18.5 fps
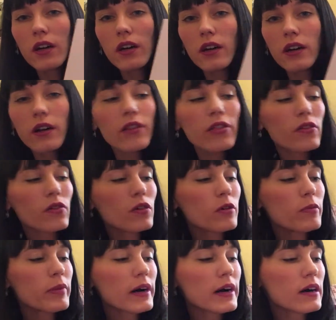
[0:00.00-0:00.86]
and I
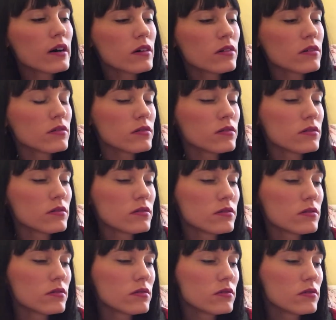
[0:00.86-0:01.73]
thought about
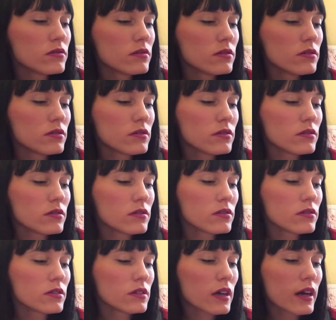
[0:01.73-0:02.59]

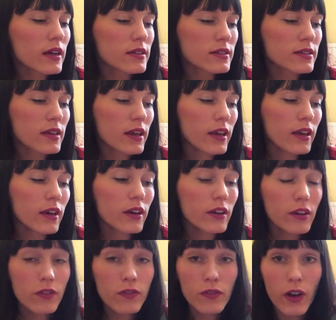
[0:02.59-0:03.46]
asking,
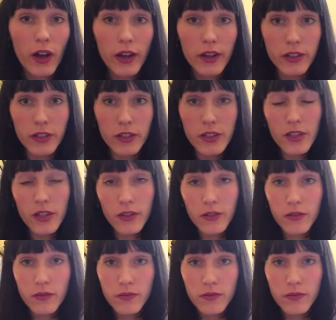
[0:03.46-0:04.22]
are you frightened?